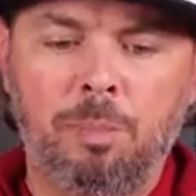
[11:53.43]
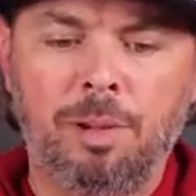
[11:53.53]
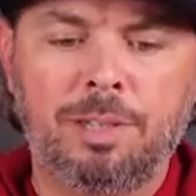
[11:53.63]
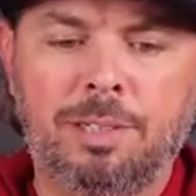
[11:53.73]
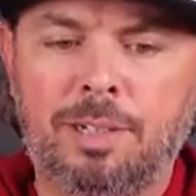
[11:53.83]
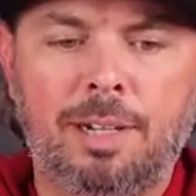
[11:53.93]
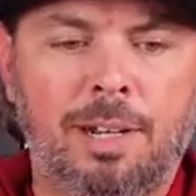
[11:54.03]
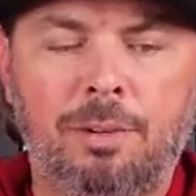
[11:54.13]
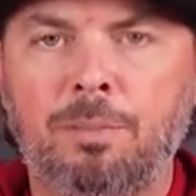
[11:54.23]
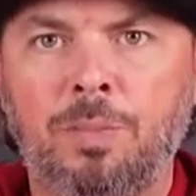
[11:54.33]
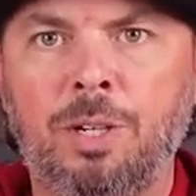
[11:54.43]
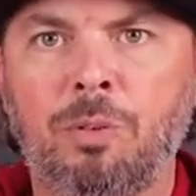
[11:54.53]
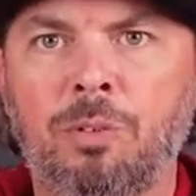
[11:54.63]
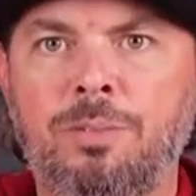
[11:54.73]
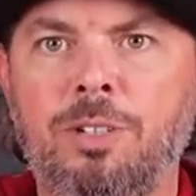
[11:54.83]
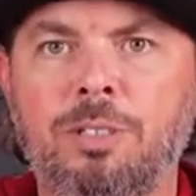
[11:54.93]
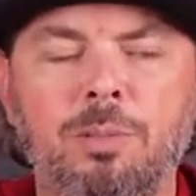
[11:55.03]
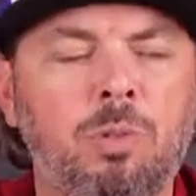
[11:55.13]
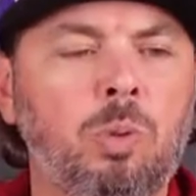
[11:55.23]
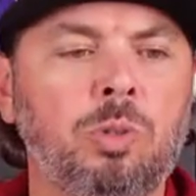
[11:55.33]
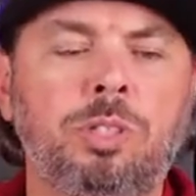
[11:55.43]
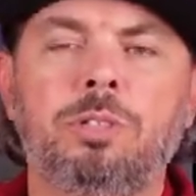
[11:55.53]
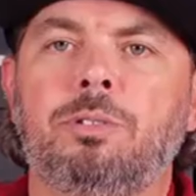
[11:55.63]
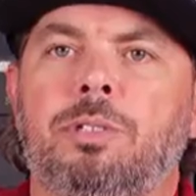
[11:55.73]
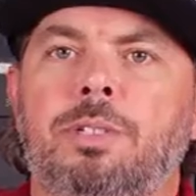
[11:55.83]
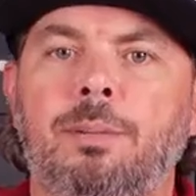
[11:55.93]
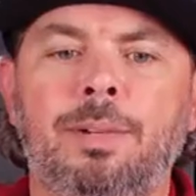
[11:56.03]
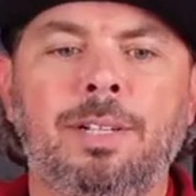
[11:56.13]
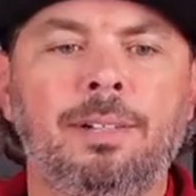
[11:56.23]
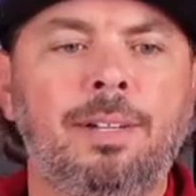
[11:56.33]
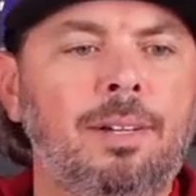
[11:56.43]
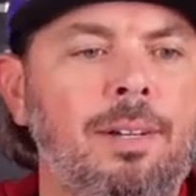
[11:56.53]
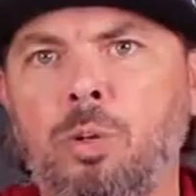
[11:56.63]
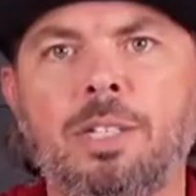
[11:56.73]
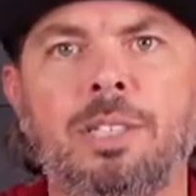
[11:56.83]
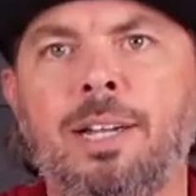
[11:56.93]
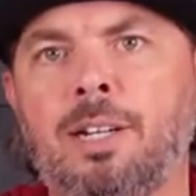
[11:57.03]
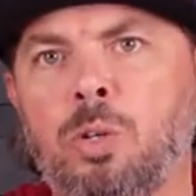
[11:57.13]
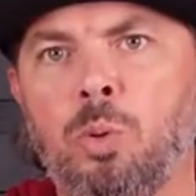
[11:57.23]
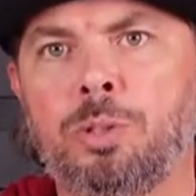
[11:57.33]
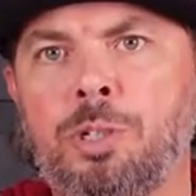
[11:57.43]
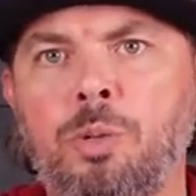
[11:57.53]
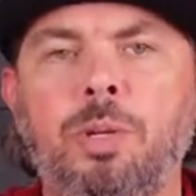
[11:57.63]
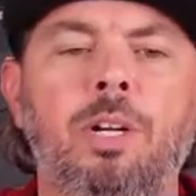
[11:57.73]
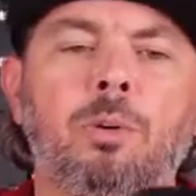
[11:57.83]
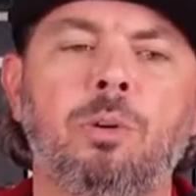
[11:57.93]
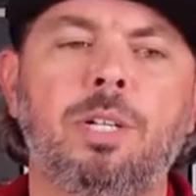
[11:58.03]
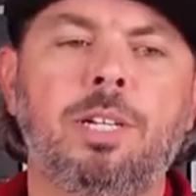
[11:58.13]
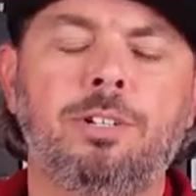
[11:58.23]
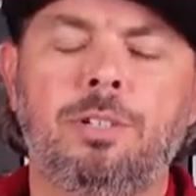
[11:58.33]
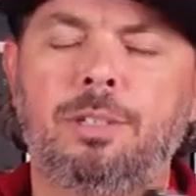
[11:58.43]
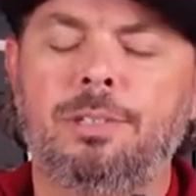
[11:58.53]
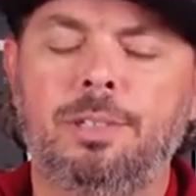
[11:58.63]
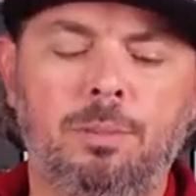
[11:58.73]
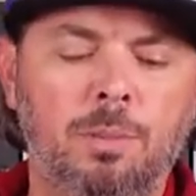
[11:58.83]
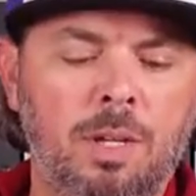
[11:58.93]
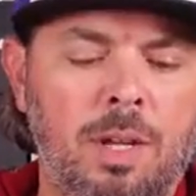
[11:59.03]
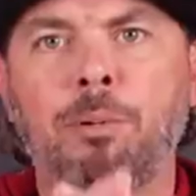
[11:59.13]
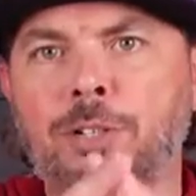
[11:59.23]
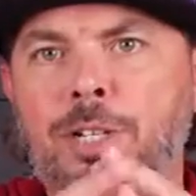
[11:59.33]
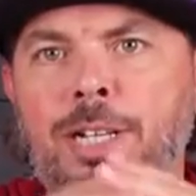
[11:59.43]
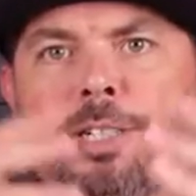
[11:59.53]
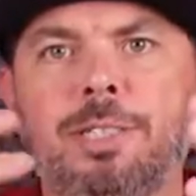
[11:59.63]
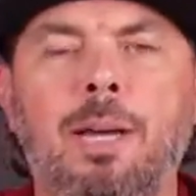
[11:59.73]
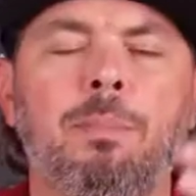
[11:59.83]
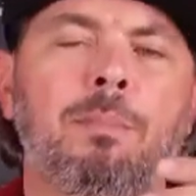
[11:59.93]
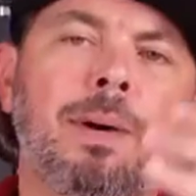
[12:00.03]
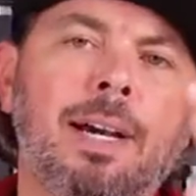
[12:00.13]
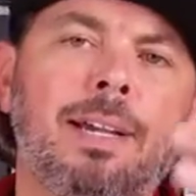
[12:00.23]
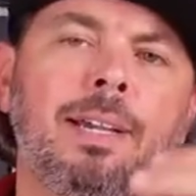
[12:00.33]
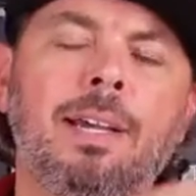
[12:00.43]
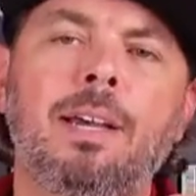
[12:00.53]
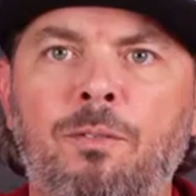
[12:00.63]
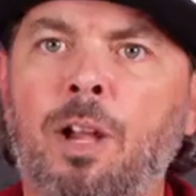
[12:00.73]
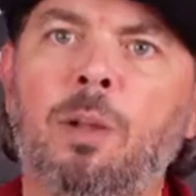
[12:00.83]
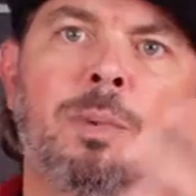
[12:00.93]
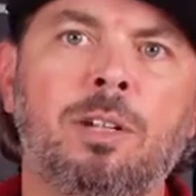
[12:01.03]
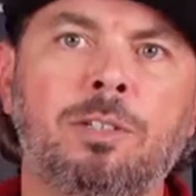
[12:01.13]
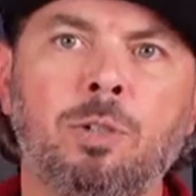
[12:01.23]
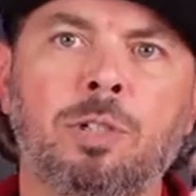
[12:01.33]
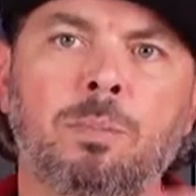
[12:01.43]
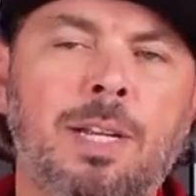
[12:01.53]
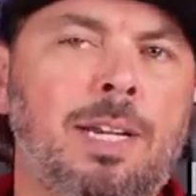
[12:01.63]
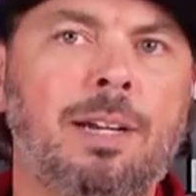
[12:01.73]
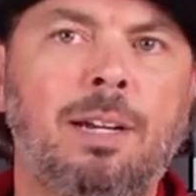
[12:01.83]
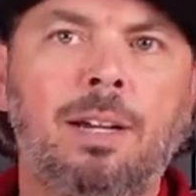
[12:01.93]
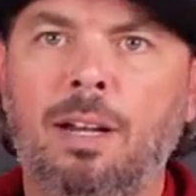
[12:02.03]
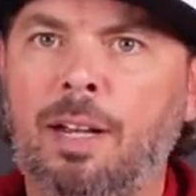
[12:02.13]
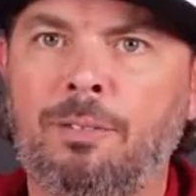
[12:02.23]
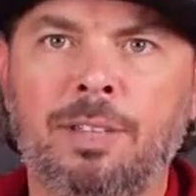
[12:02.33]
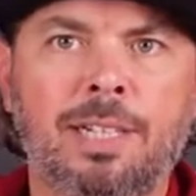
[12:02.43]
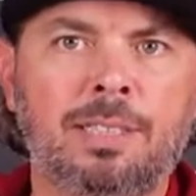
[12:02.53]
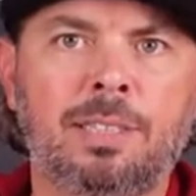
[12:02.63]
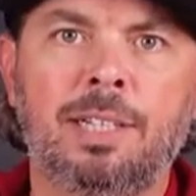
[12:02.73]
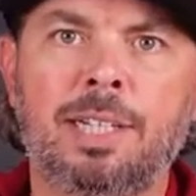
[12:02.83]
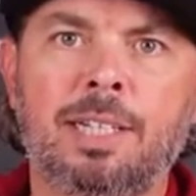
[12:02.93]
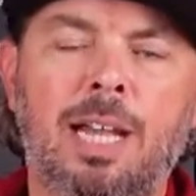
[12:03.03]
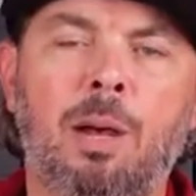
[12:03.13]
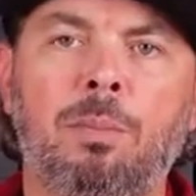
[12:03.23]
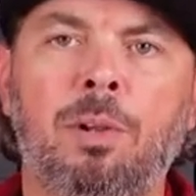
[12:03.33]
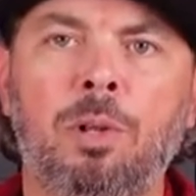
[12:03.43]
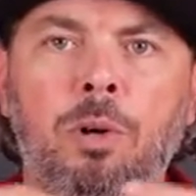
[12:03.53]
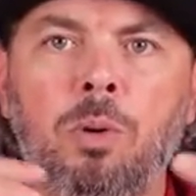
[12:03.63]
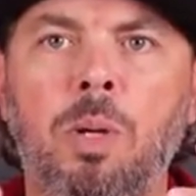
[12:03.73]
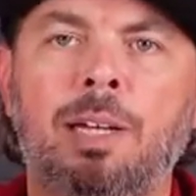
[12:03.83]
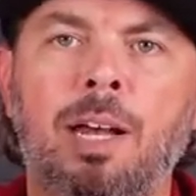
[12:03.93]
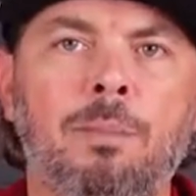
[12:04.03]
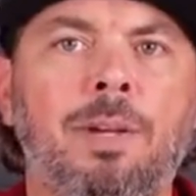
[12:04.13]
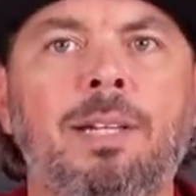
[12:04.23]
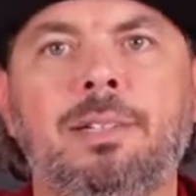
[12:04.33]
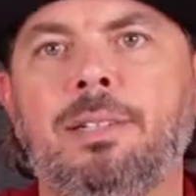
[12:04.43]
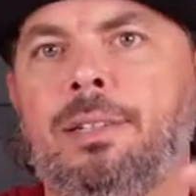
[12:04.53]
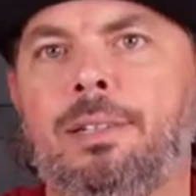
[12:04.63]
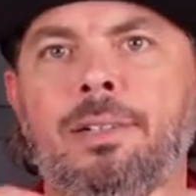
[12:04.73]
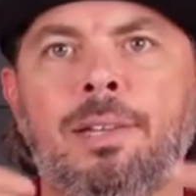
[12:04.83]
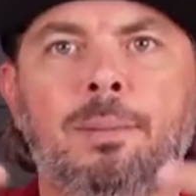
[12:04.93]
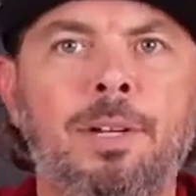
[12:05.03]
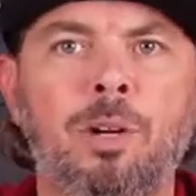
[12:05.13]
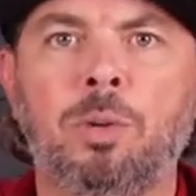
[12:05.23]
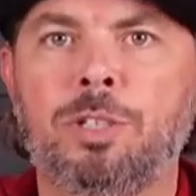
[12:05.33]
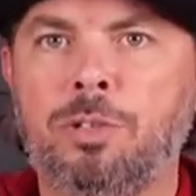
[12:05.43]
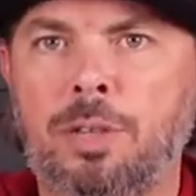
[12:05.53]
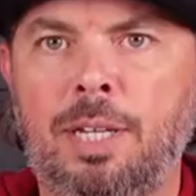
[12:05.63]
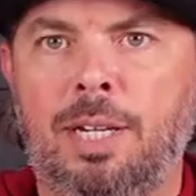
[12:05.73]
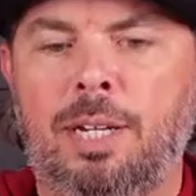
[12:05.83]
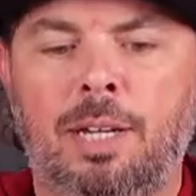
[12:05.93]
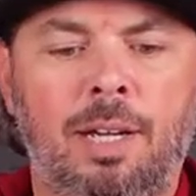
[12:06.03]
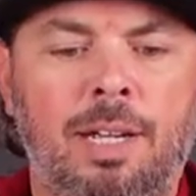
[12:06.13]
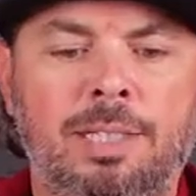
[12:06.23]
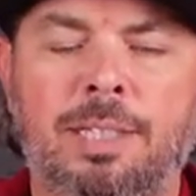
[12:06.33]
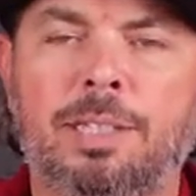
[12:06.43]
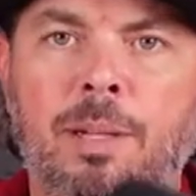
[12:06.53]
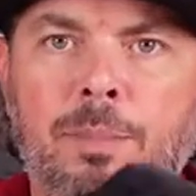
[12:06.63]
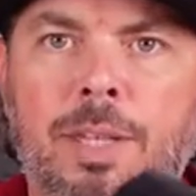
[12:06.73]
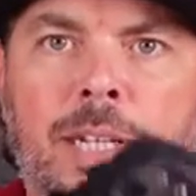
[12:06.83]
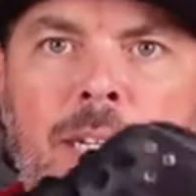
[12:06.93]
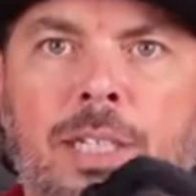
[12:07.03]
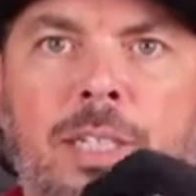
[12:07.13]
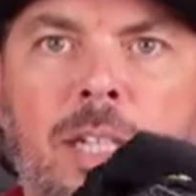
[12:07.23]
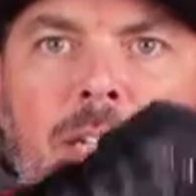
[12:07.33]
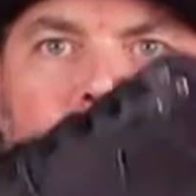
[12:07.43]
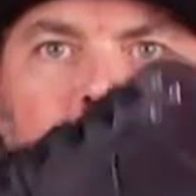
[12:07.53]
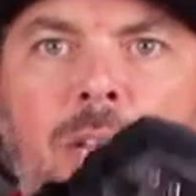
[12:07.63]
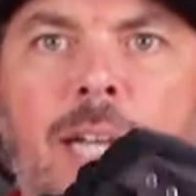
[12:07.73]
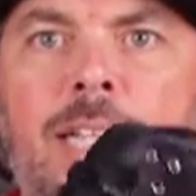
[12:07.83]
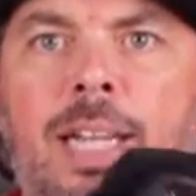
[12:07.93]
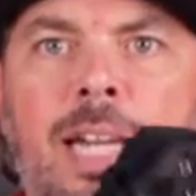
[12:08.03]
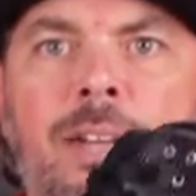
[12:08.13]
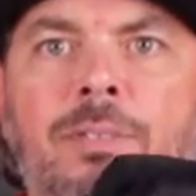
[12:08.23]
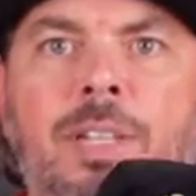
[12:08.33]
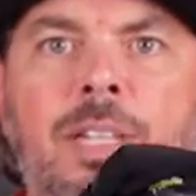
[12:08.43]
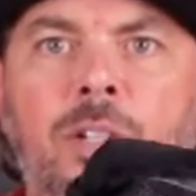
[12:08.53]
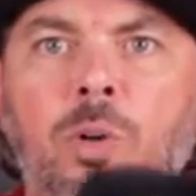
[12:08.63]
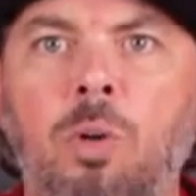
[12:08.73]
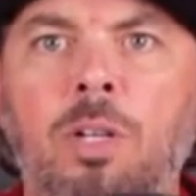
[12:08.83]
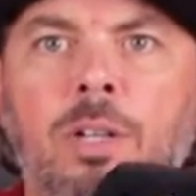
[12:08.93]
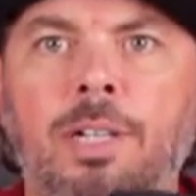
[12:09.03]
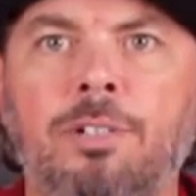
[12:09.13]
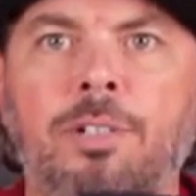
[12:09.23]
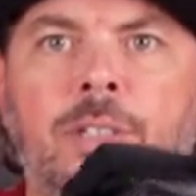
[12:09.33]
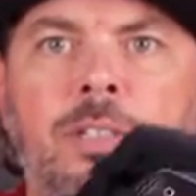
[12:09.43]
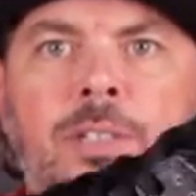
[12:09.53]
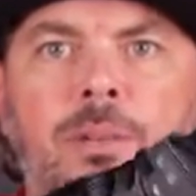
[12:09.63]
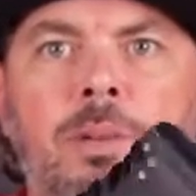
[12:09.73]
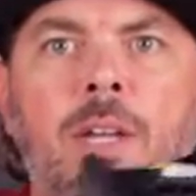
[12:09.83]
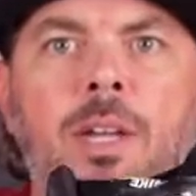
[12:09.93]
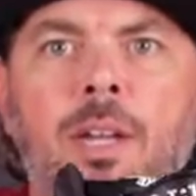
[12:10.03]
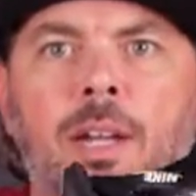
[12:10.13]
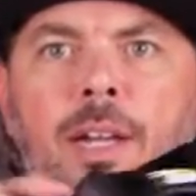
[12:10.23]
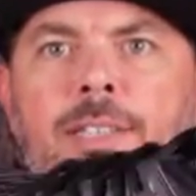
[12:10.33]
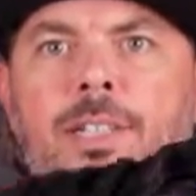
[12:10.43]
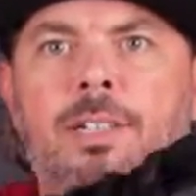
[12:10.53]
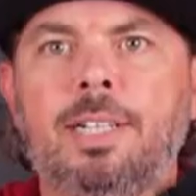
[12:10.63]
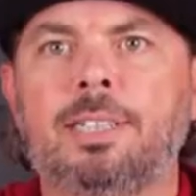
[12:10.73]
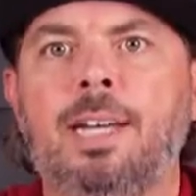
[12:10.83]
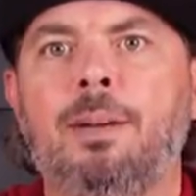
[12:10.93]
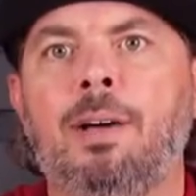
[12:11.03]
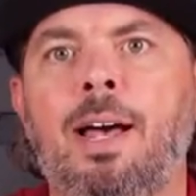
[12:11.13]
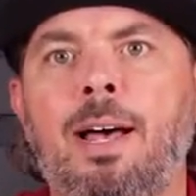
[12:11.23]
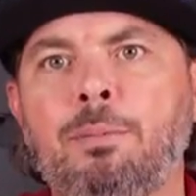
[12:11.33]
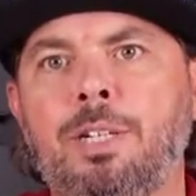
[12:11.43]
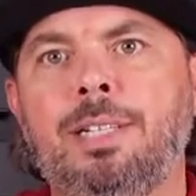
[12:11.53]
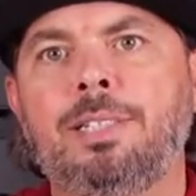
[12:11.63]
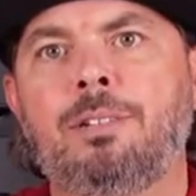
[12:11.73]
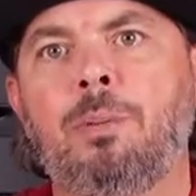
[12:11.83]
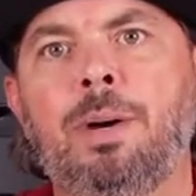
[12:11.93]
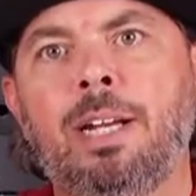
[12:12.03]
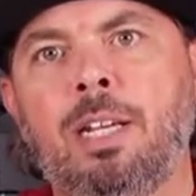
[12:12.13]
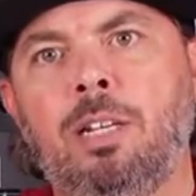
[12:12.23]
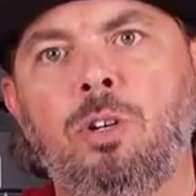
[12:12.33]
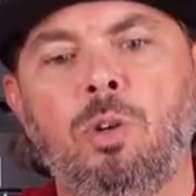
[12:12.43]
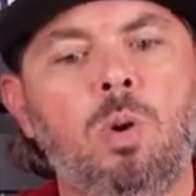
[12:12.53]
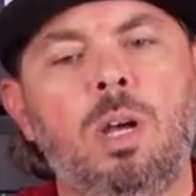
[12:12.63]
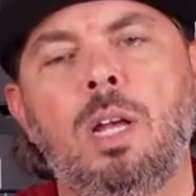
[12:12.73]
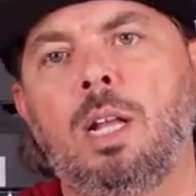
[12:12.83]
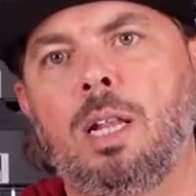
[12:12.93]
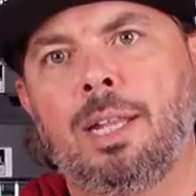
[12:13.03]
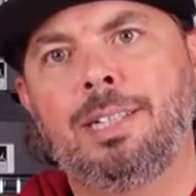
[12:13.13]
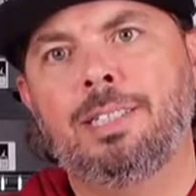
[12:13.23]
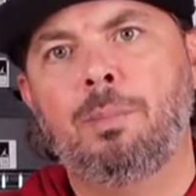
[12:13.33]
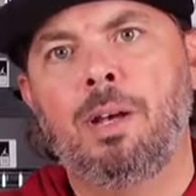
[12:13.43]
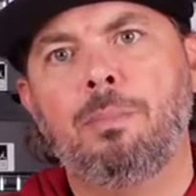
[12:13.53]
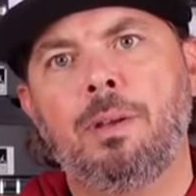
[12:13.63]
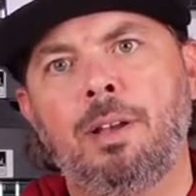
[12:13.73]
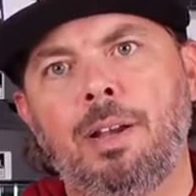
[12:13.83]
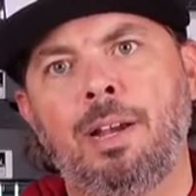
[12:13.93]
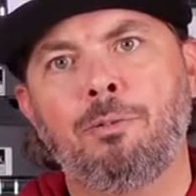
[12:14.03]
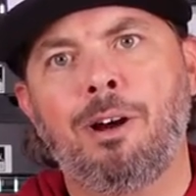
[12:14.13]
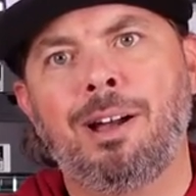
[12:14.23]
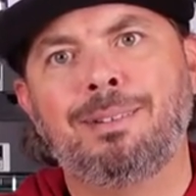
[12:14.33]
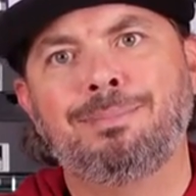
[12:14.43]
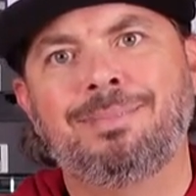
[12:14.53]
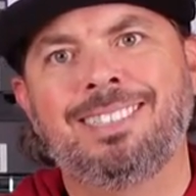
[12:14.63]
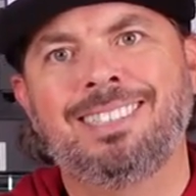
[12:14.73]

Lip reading: Plus, kind of, you know, review some cool shoes. I mean, who doesn't like a cool shoe in their rotation? So appreciate you stopping by. Follow me on social media. Everything's linked down below. Comment. Let me know what you think. Is this something that you would like to have in your collection? So until next time, I'm Jason, reminding you, lace them up and rock them.